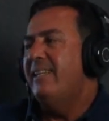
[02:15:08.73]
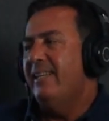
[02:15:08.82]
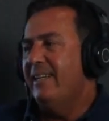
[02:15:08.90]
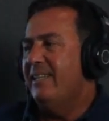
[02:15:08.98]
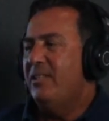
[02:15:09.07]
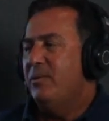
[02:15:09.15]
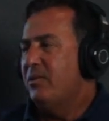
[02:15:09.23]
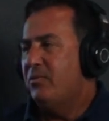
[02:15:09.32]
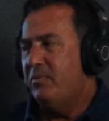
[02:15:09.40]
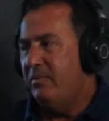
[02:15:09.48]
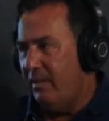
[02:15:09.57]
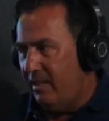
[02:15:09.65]
Yes, he
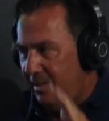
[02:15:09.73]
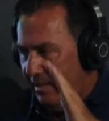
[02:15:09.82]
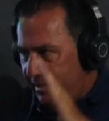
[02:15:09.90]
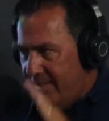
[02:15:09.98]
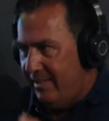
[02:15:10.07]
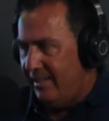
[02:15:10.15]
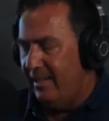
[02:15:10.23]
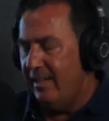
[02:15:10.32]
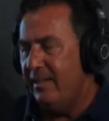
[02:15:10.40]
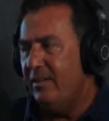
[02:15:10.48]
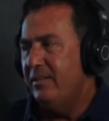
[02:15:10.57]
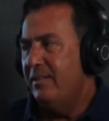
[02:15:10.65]
was really
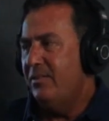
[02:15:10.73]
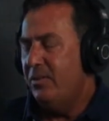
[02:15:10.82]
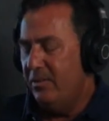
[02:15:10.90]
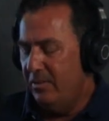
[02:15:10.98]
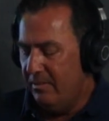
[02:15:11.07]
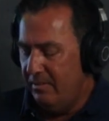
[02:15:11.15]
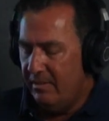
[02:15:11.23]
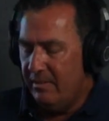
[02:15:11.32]
on his own.